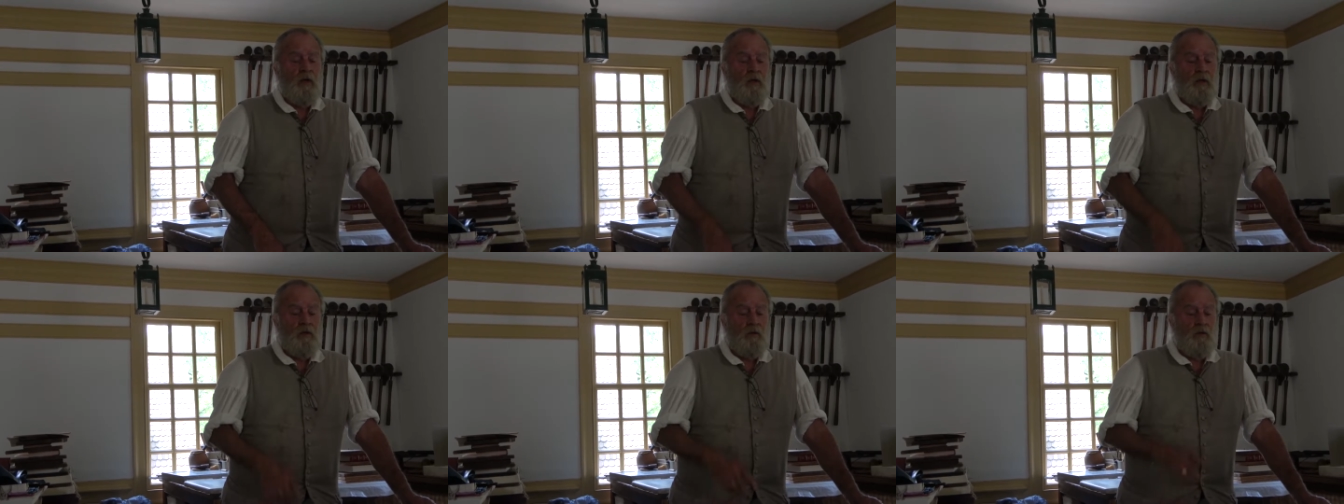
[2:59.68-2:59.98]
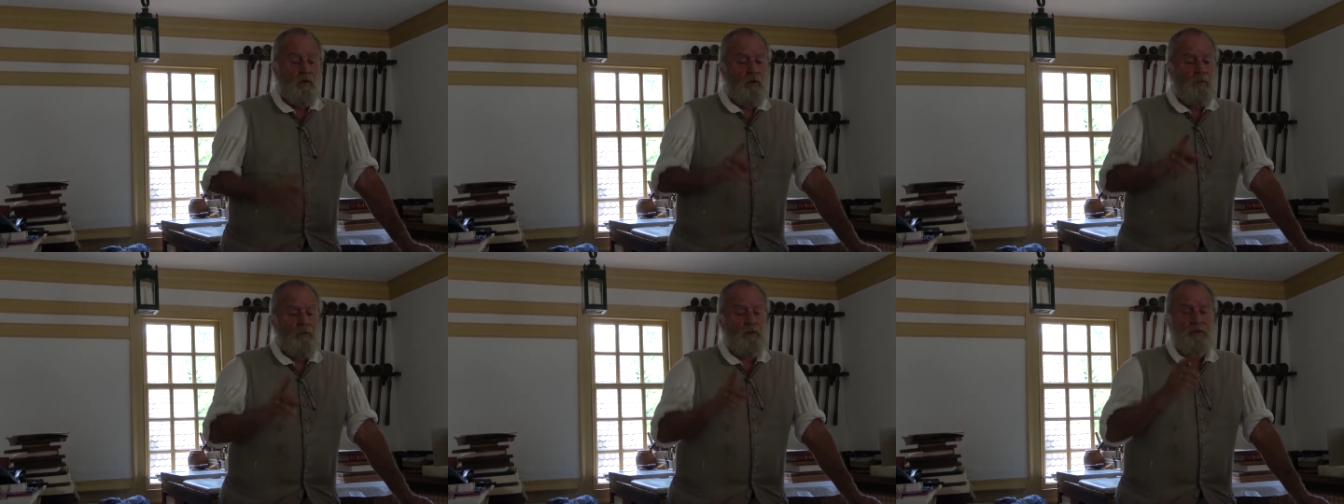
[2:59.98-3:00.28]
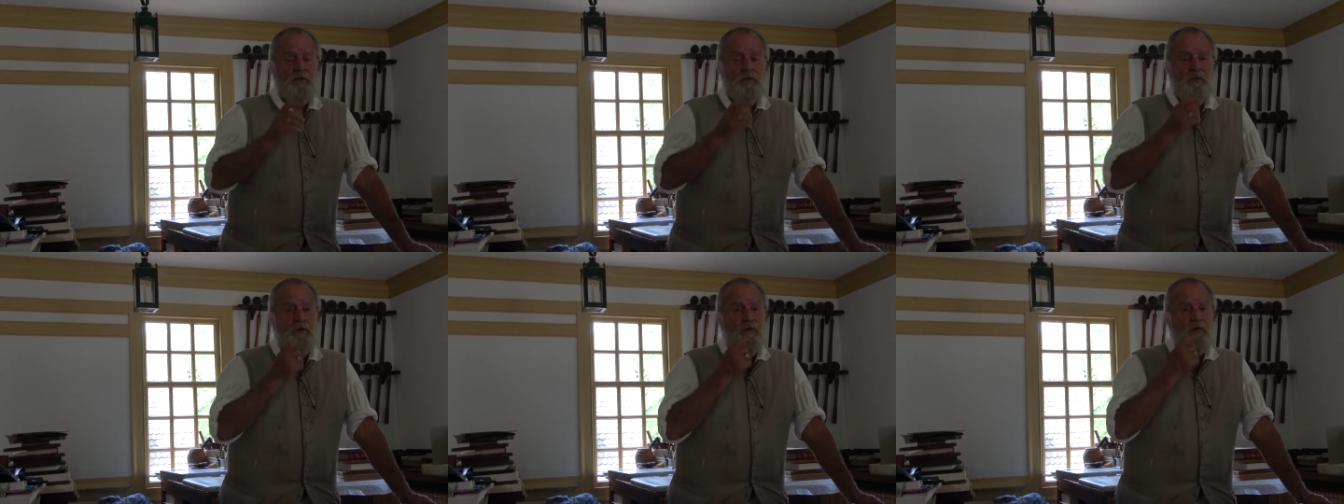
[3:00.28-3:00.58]
The one
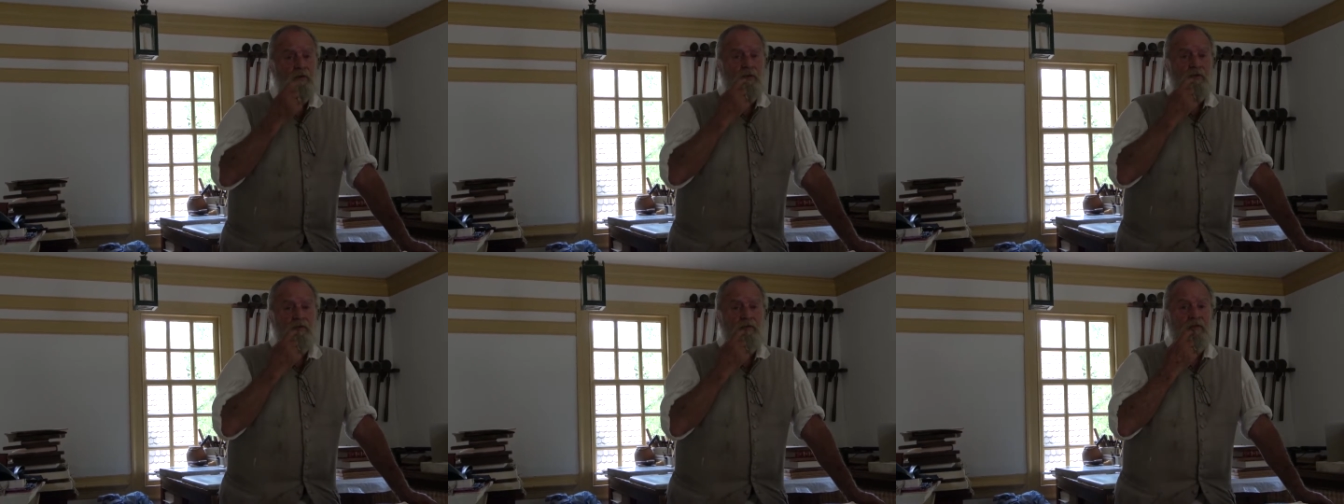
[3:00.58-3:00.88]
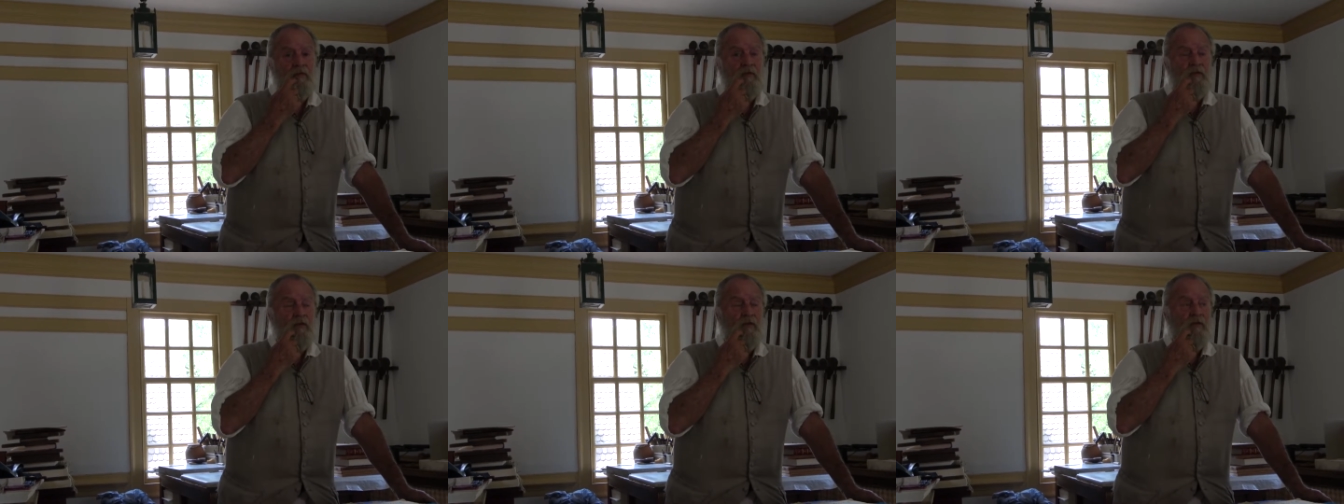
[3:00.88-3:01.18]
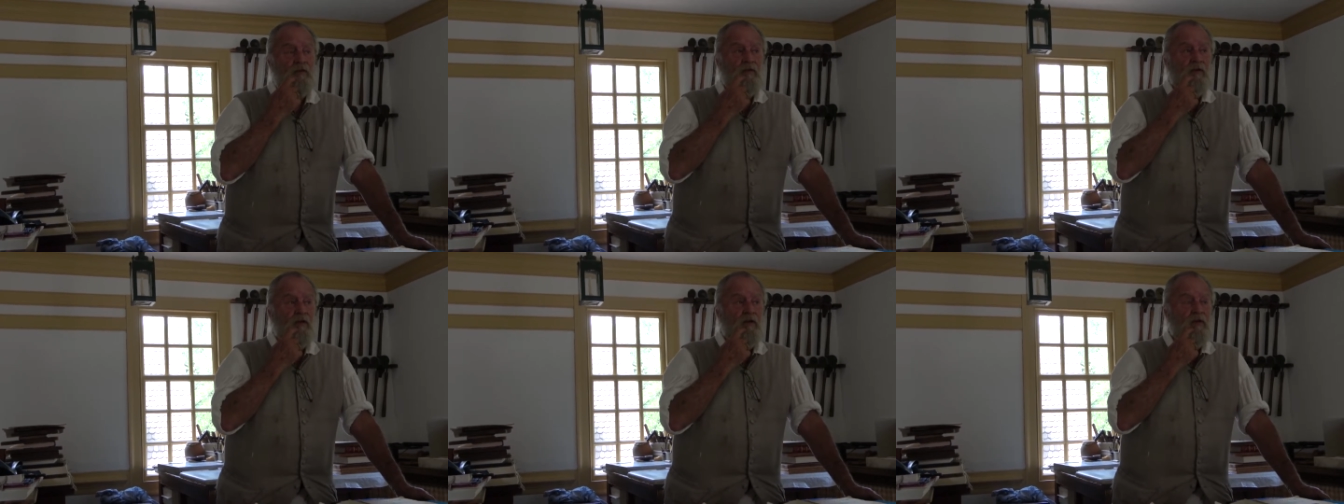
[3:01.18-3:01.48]
material that's
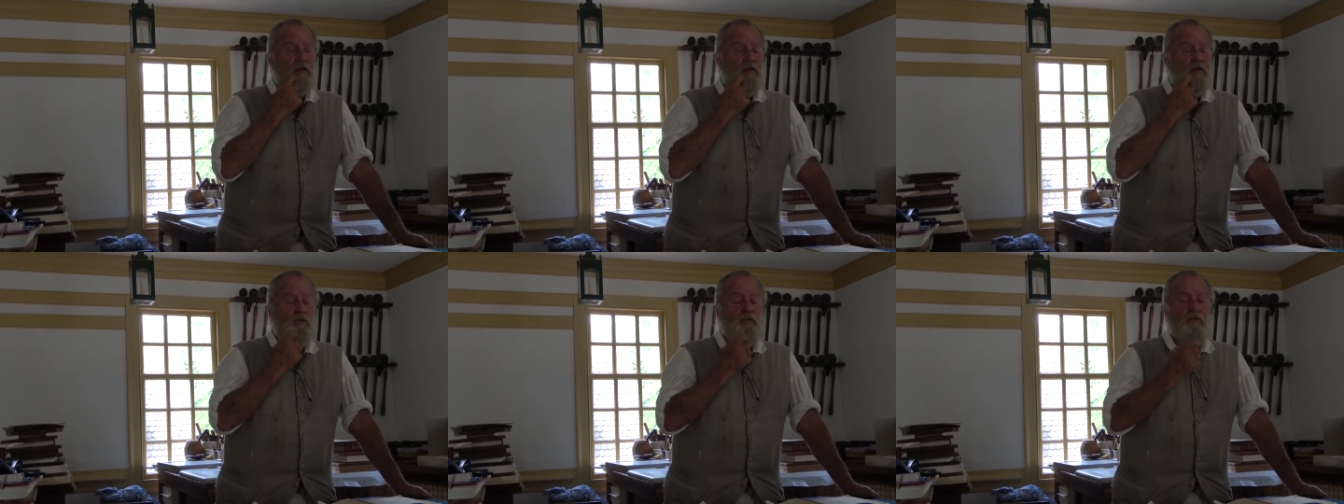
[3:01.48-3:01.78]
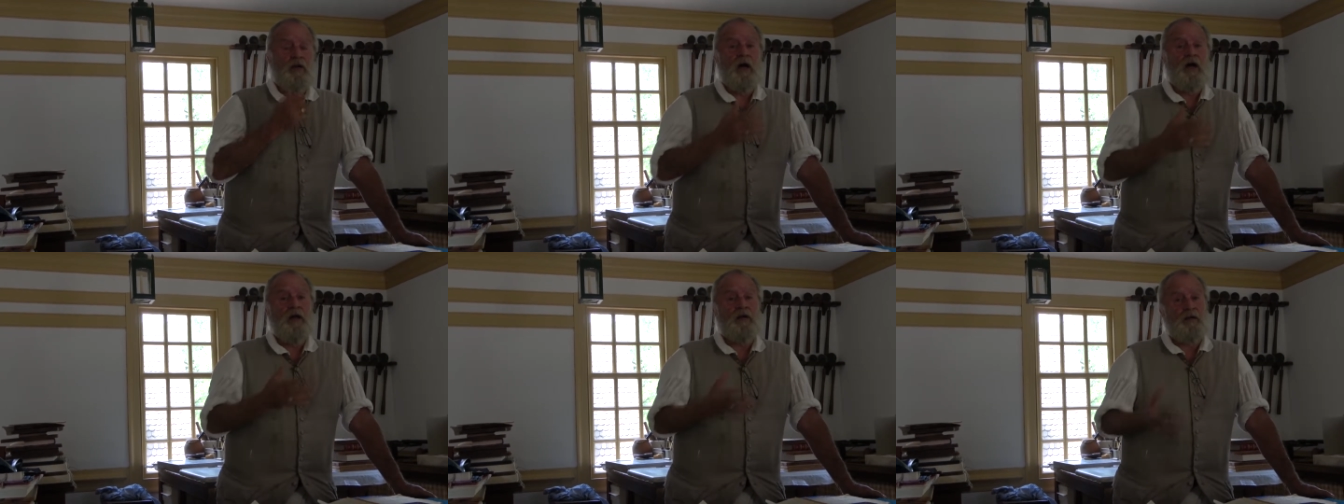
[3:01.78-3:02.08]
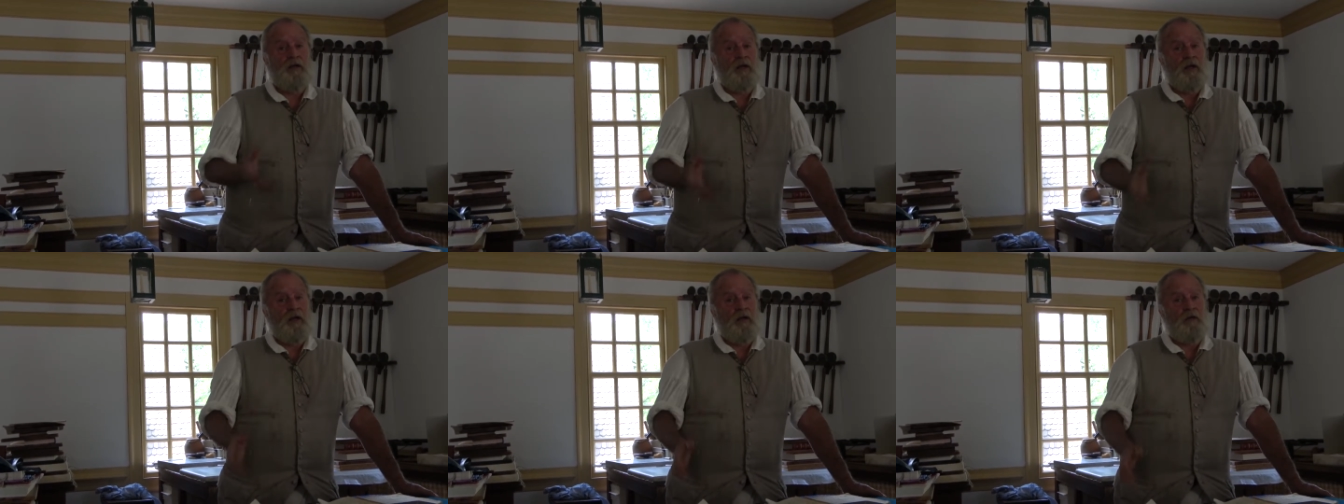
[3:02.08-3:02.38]
you've got
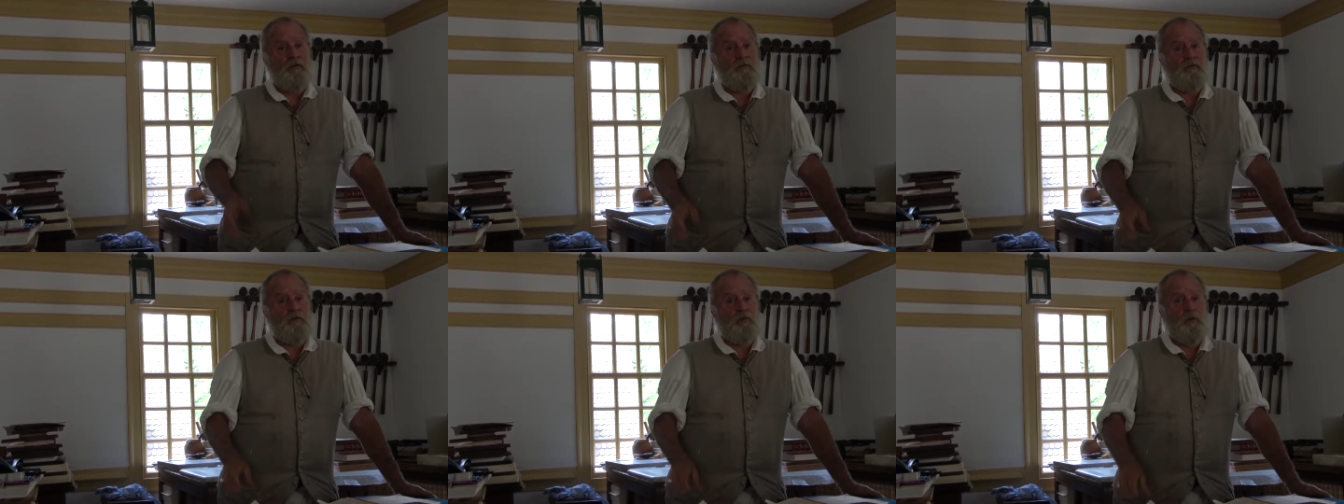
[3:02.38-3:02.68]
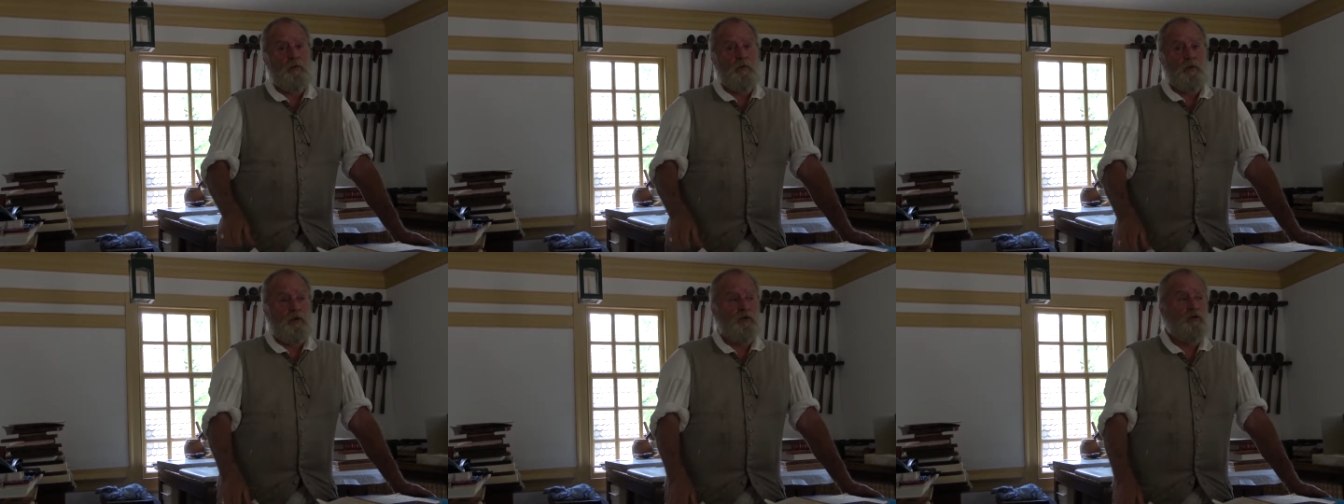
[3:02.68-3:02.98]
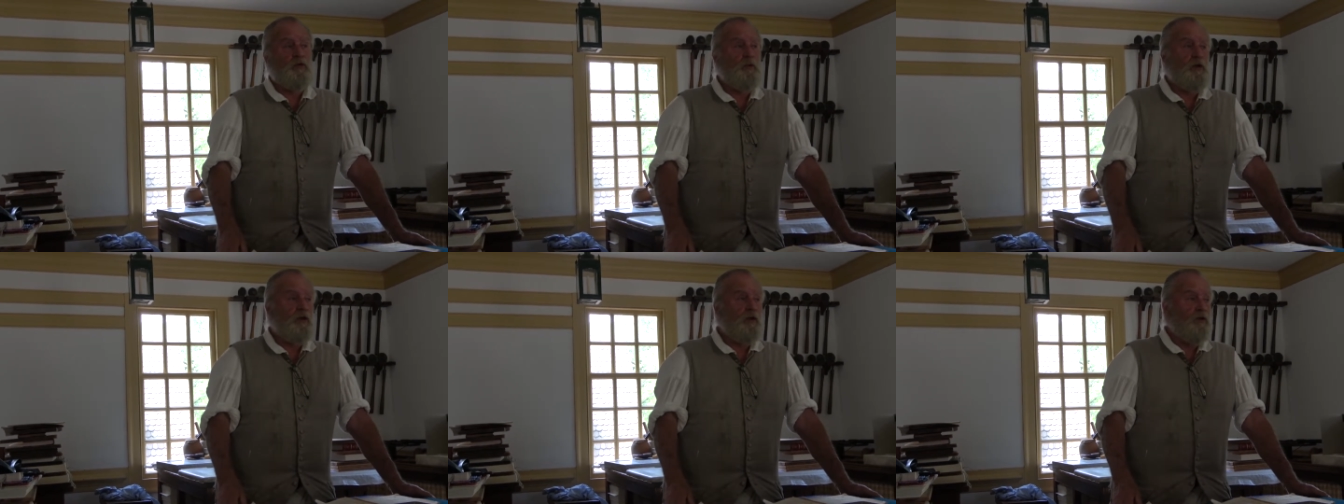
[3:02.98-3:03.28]
to have for a book
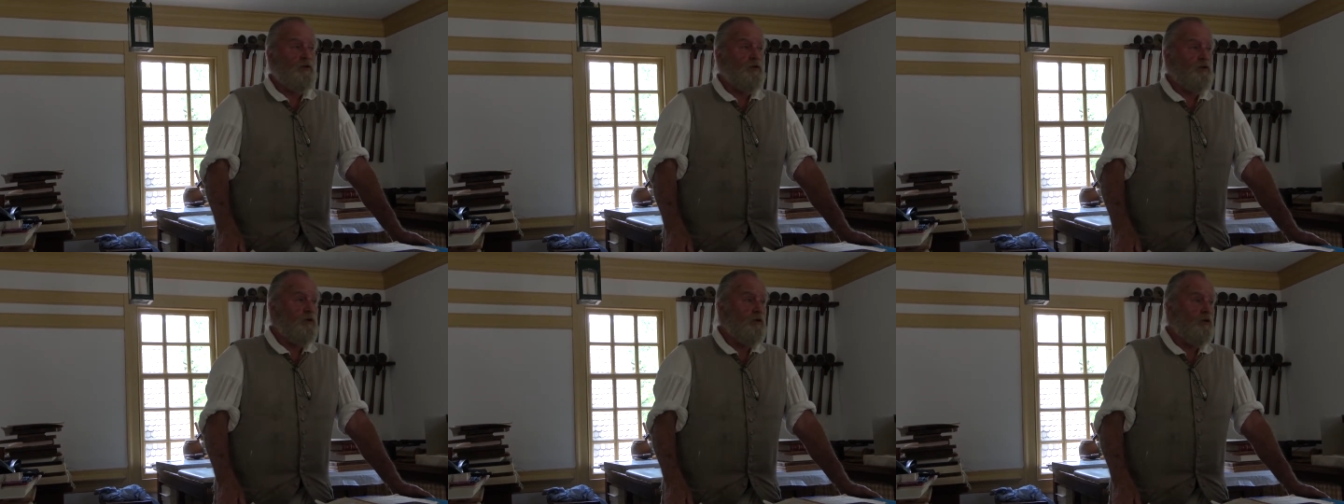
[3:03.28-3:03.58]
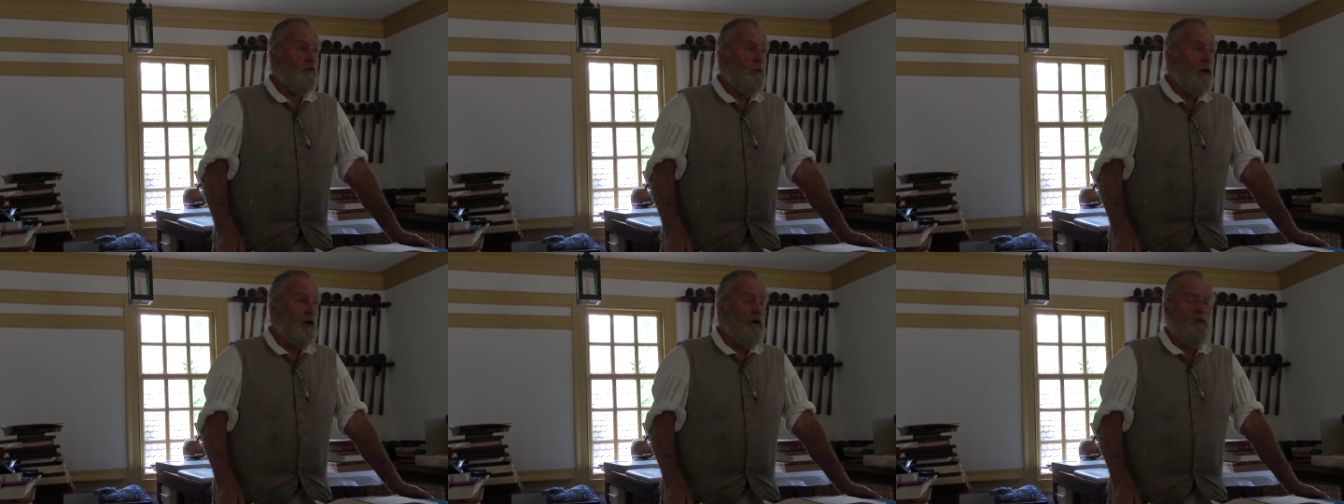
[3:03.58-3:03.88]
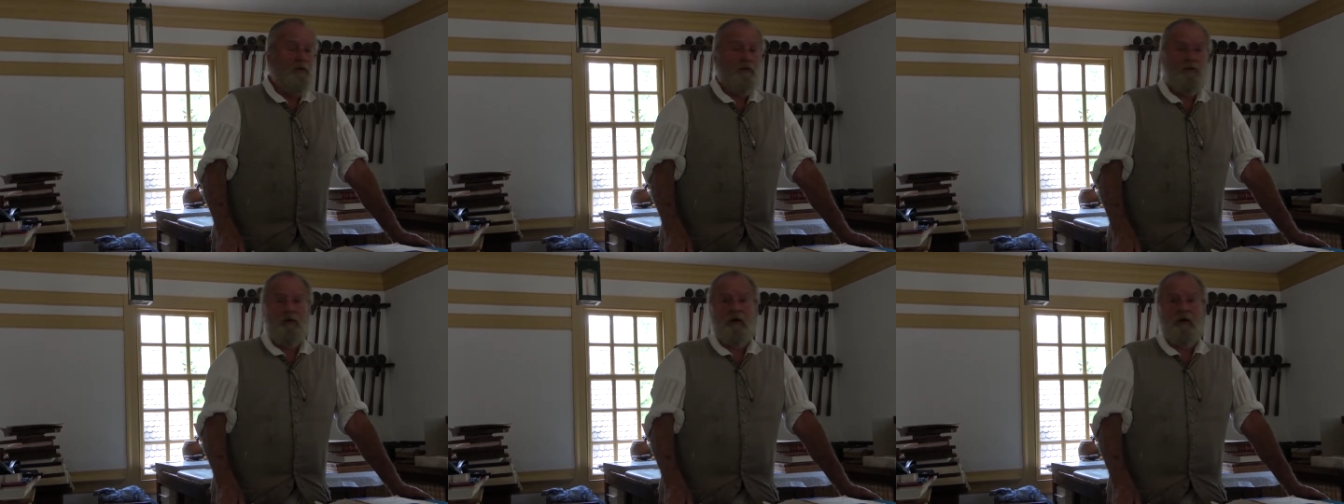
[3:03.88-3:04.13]
to be considered bound is